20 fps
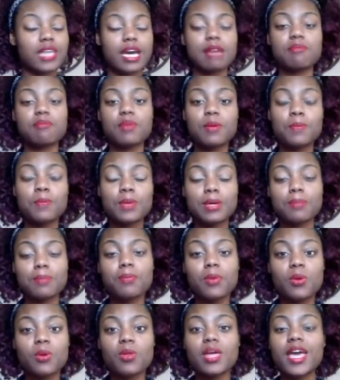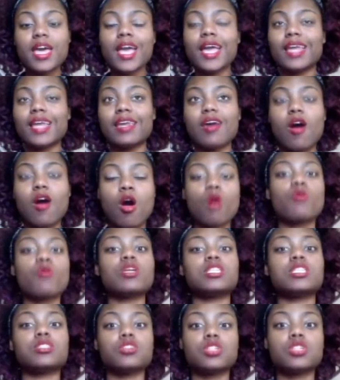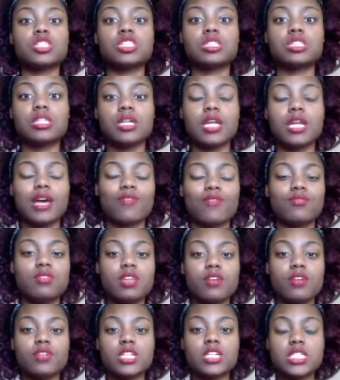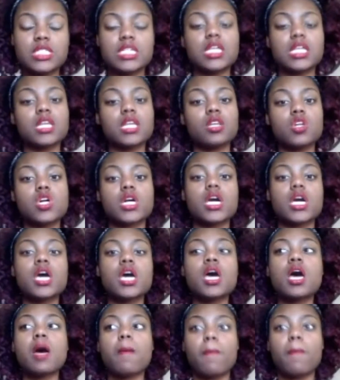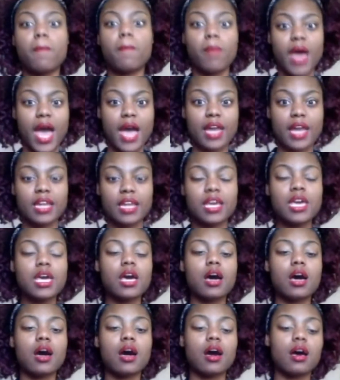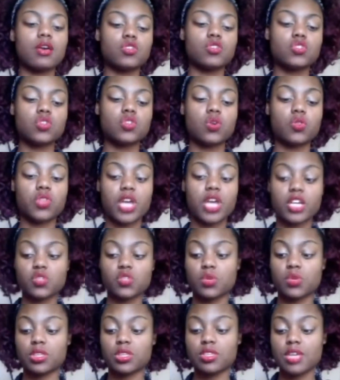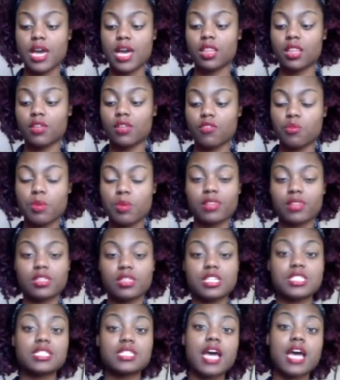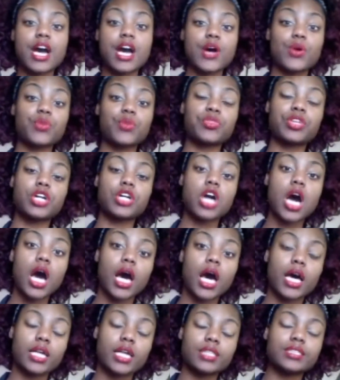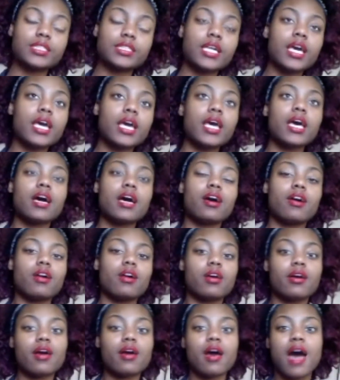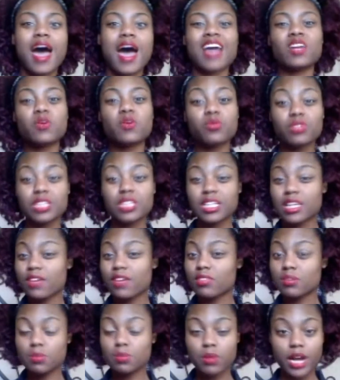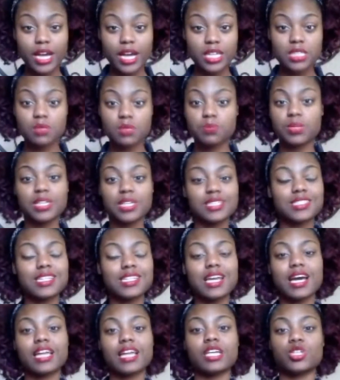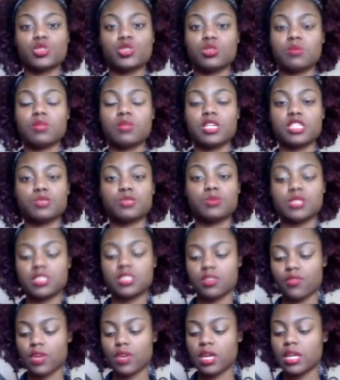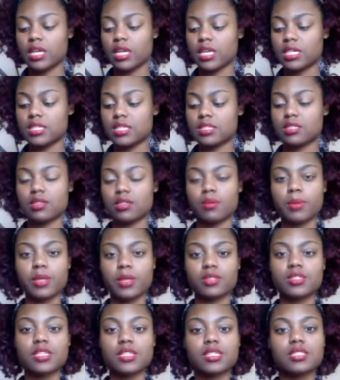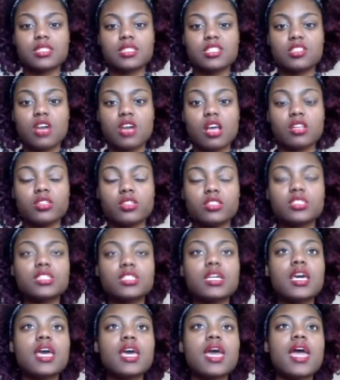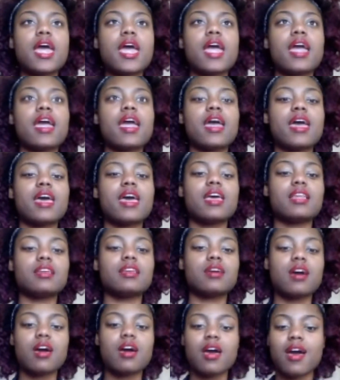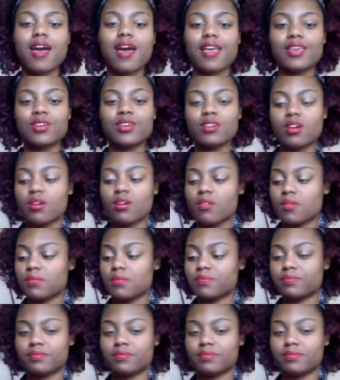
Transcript: type people, and it always looks good. I've never seen it look bad. So that's one thing I love about this. Now, the cons. I don't really love the price, but it's not extremely expensive. It is about $16, and you know,